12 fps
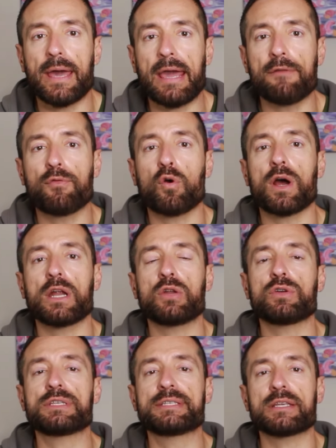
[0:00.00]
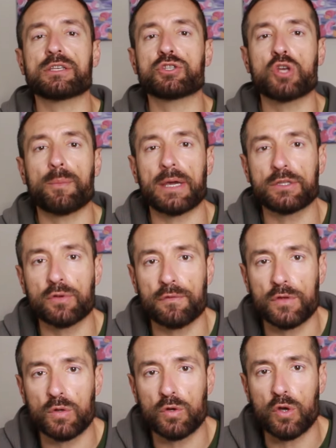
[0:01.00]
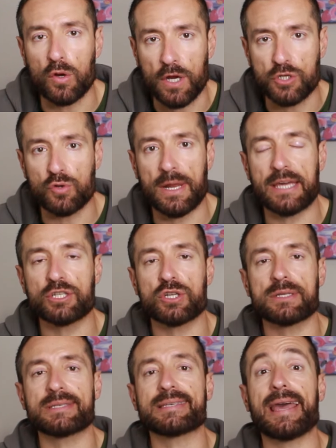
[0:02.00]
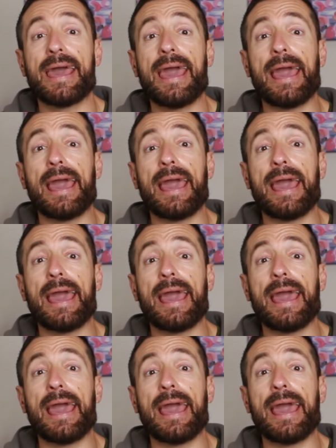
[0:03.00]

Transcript: N-400 citizenship interview, congratulations,